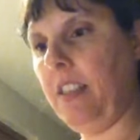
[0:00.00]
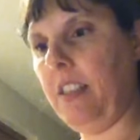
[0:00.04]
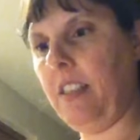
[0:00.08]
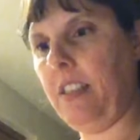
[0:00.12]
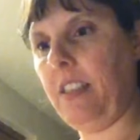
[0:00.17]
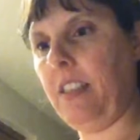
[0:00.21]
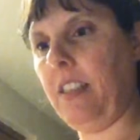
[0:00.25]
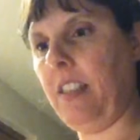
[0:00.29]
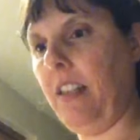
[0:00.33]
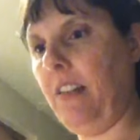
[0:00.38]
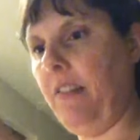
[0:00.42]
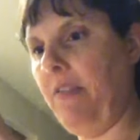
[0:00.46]

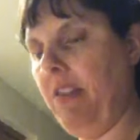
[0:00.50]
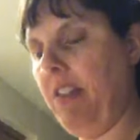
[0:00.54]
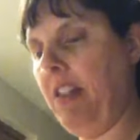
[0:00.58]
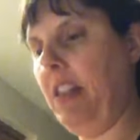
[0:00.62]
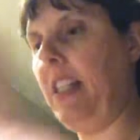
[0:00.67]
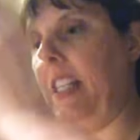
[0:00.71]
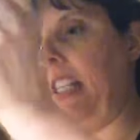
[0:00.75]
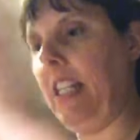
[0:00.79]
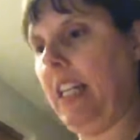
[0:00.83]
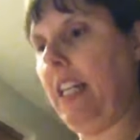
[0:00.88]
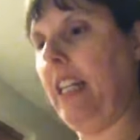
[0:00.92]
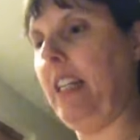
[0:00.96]
And I feel
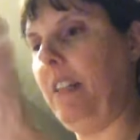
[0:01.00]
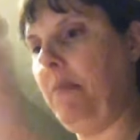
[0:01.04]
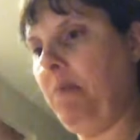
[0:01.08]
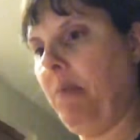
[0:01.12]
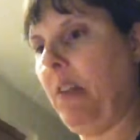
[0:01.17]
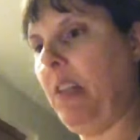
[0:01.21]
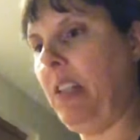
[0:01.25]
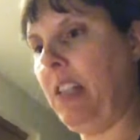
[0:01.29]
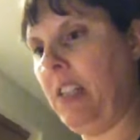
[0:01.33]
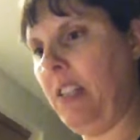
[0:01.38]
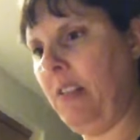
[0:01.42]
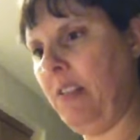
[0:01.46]
like I could
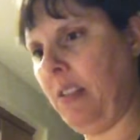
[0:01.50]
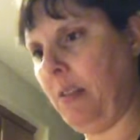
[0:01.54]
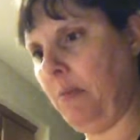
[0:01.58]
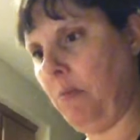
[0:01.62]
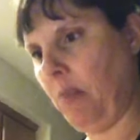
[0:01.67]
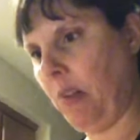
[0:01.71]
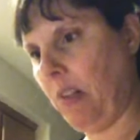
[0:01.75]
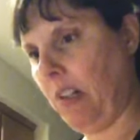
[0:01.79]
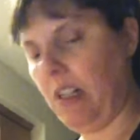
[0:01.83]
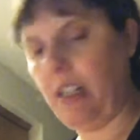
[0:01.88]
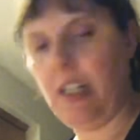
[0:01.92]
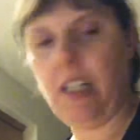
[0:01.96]
probably use some
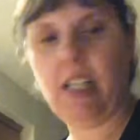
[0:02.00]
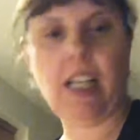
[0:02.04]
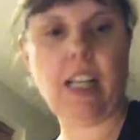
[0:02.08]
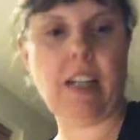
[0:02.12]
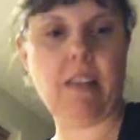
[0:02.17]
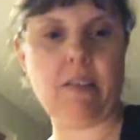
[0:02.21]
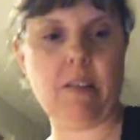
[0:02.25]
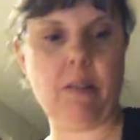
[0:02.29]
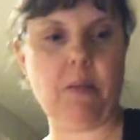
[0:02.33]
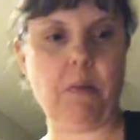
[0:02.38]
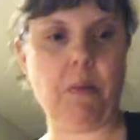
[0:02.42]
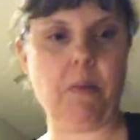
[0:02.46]
more honey. I
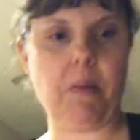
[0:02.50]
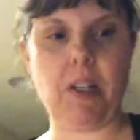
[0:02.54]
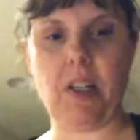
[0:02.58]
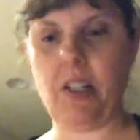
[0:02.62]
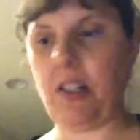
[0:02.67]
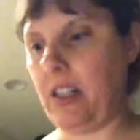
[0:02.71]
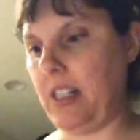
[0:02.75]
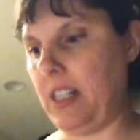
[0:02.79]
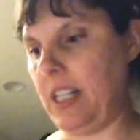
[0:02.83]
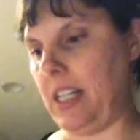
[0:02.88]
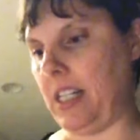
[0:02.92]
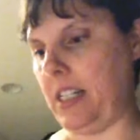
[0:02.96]
don't know, maybe I
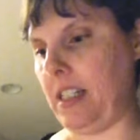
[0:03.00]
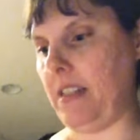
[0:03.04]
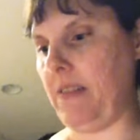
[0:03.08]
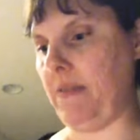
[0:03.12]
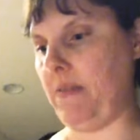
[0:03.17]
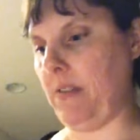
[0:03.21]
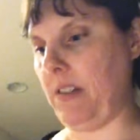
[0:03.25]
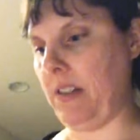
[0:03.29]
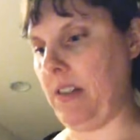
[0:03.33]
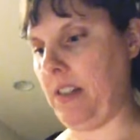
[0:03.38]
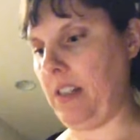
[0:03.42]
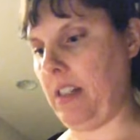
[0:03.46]
should taste it
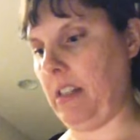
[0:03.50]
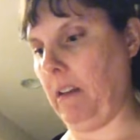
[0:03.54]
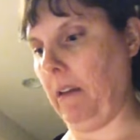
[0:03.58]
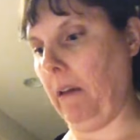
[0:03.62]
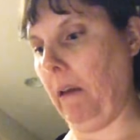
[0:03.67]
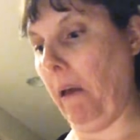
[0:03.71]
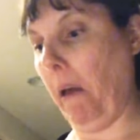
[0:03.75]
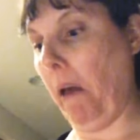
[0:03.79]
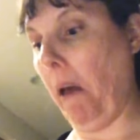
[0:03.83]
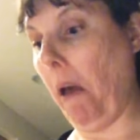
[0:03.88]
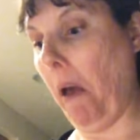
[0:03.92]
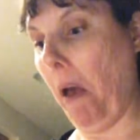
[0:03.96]
first, huh?
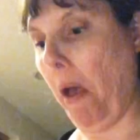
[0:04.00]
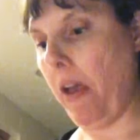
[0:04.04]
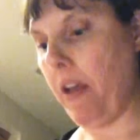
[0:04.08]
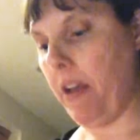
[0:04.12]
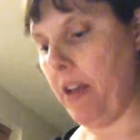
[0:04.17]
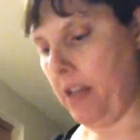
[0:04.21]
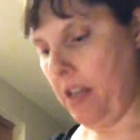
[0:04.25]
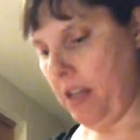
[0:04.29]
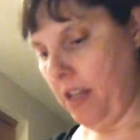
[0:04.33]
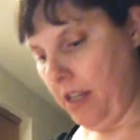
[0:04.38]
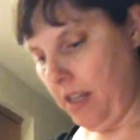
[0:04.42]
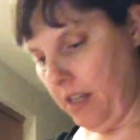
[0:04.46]

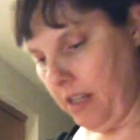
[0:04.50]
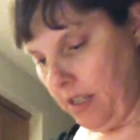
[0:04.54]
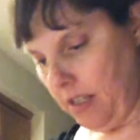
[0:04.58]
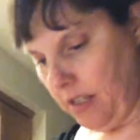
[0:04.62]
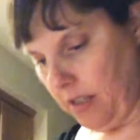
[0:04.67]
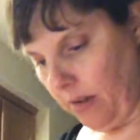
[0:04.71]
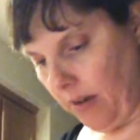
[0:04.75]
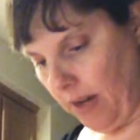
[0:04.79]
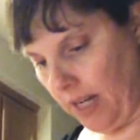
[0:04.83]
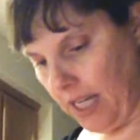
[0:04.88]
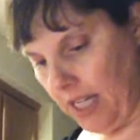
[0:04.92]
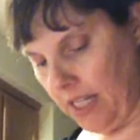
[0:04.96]

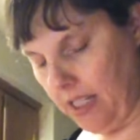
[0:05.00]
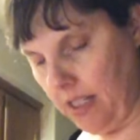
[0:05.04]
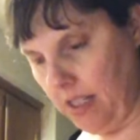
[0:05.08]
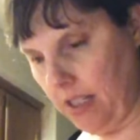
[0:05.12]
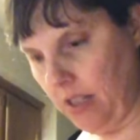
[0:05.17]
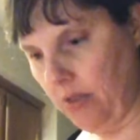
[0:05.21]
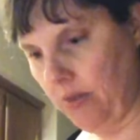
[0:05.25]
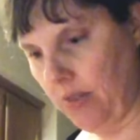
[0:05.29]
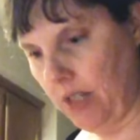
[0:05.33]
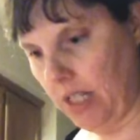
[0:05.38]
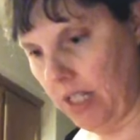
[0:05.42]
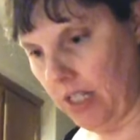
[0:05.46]
So I guess the
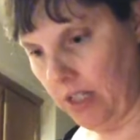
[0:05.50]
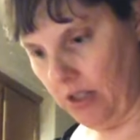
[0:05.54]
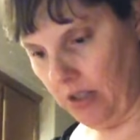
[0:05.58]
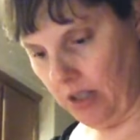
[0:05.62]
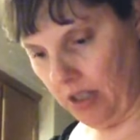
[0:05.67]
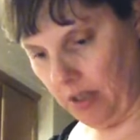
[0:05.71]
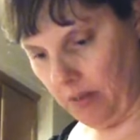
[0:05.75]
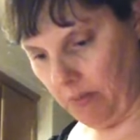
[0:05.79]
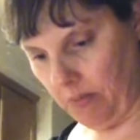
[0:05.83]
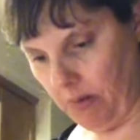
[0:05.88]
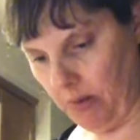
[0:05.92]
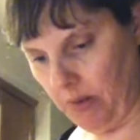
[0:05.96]
trick is you're
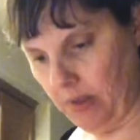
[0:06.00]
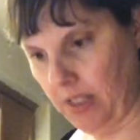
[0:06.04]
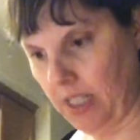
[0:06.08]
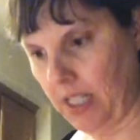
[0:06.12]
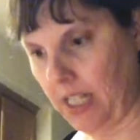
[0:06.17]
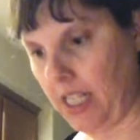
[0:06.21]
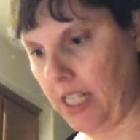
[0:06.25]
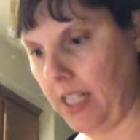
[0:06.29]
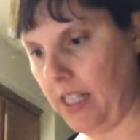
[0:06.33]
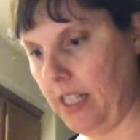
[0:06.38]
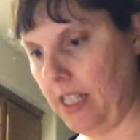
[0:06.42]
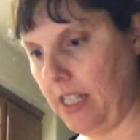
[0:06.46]
supposed to
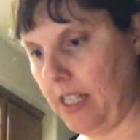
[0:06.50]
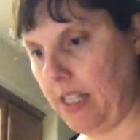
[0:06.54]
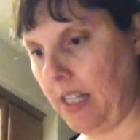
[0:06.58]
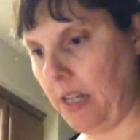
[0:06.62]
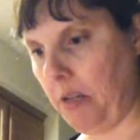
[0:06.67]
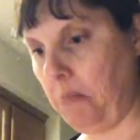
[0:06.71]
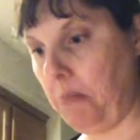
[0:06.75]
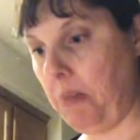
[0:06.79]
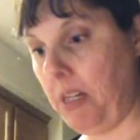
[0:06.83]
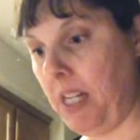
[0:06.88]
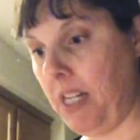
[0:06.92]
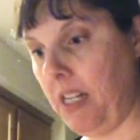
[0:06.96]
heat this
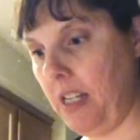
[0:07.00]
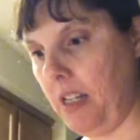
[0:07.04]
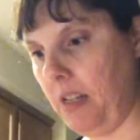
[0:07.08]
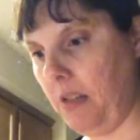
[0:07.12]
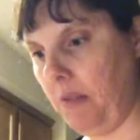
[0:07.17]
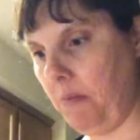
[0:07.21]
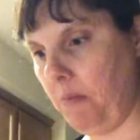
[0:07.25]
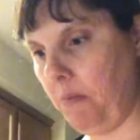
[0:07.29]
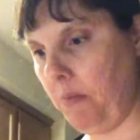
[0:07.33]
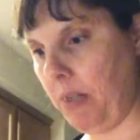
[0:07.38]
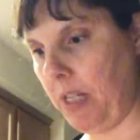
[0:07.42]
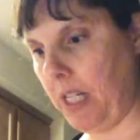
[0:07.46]
on
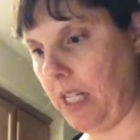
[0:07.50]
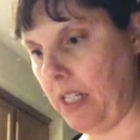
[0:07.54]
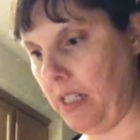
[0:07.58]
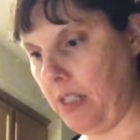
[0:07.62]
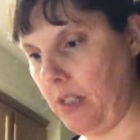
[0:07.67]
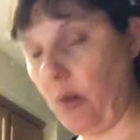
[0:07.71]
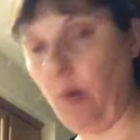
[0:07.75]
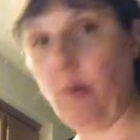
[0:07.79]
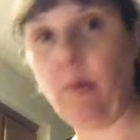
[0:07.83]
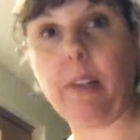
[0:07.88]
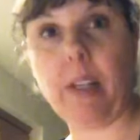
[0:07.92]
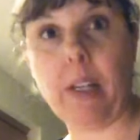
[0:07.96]
medium, but
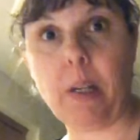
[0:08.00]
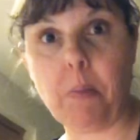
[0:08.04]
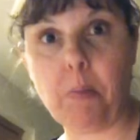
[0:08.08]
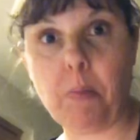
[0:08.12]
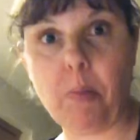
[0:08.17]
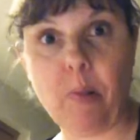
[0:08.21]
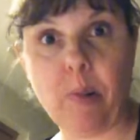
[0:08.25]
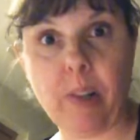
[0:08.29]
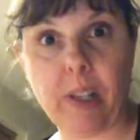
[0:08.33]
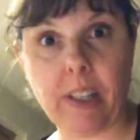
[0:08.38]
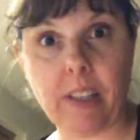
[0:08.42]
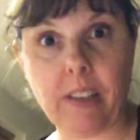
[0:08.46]
don't let it
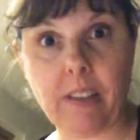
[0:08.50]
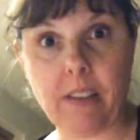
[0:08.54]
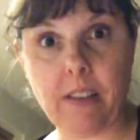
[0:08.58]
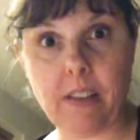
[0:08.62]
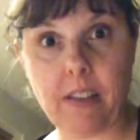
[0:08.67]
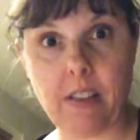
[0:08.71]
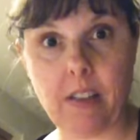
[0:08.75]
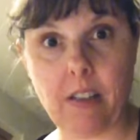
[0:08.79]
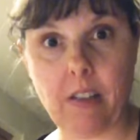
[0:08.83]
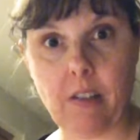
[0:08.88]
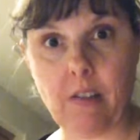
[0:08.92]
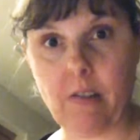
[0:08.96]
boil.
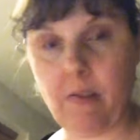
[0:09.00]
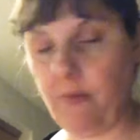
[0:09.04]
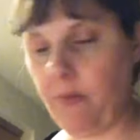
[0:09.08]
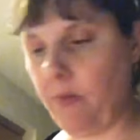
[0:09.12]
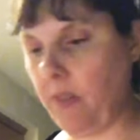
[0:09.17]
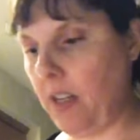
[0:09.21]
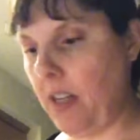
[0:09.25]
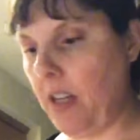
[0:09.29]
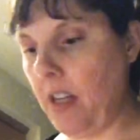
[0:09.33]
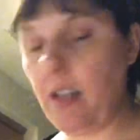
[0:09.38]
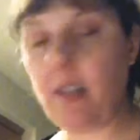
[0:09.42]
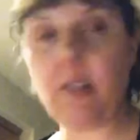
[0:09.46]
So
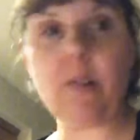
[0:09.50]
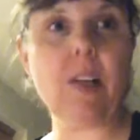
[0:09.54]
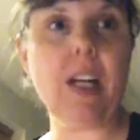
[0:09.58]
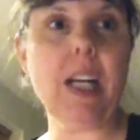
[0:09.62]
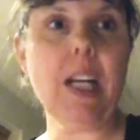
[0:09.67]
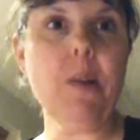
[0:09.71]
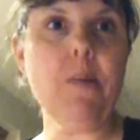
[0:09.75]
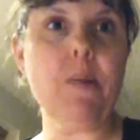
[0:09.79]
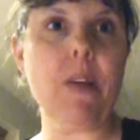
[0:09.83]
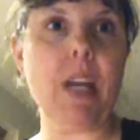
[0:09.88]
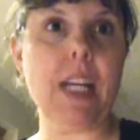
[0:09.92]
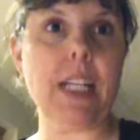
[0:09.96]

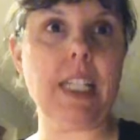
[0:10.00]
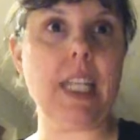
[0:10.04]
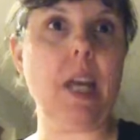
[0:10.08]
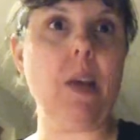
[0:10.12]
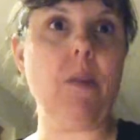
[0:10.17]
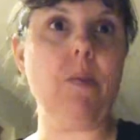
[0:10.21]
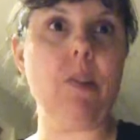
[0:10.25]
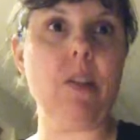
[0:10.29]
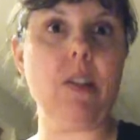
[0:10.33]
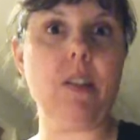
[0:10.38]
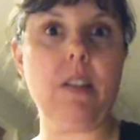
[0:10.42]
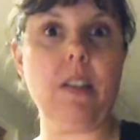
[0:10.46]
anyways, I
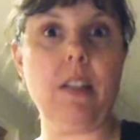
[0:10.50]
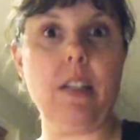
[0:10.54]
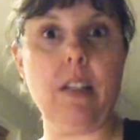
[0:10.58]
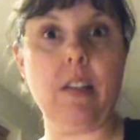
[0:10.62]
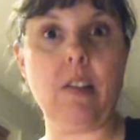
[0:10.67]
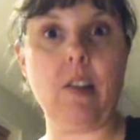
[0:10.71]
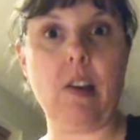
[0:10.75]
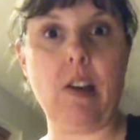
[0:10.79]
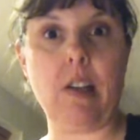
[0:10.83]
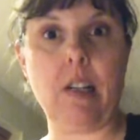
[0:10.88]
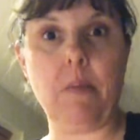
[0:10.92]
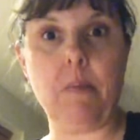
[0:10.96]
was just gonna
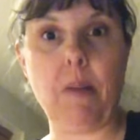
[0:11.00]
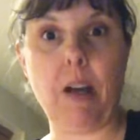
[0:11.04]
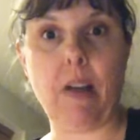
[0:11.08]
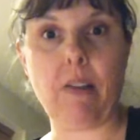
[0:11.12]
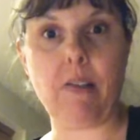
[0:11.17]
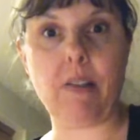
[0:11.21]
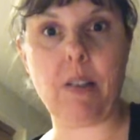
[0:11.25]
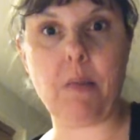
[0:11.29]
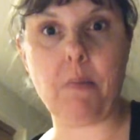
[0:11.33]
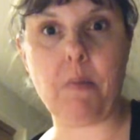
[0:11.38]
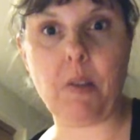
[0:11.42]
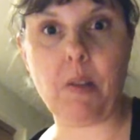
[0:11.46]
talk
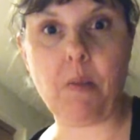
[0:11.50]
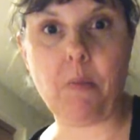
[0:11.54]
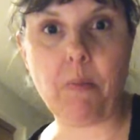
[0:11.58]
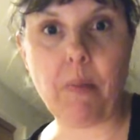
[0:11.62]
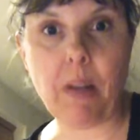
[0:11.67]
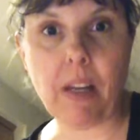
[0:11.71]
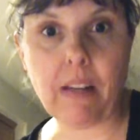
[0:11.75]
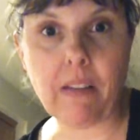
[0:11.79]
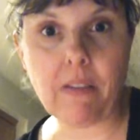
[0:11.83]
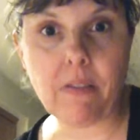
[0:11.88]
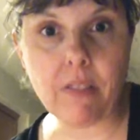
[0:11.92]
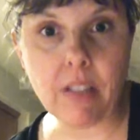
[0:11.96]
about some of the
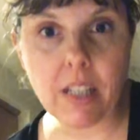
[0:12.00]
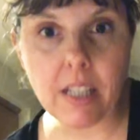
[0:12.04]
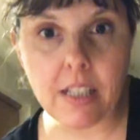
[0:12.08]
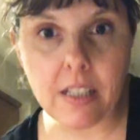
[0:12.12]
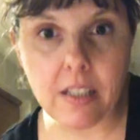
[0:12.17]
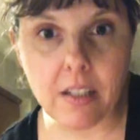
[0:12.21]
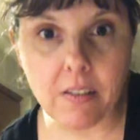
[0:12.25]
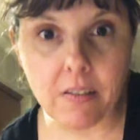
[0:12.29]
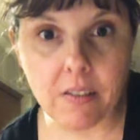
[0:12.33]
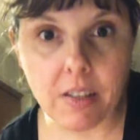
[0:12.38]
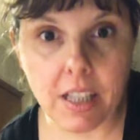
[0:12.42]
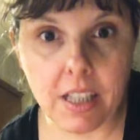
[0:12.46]
benefits
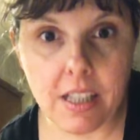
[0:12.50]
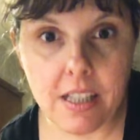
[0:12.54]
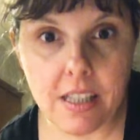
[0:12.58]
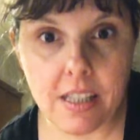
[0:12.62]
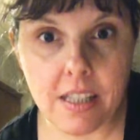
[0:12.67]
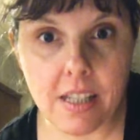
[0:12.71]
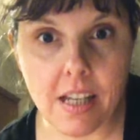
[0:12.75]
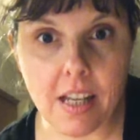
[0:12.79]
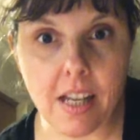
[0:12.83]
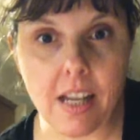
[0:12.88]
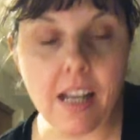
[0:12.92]
of it.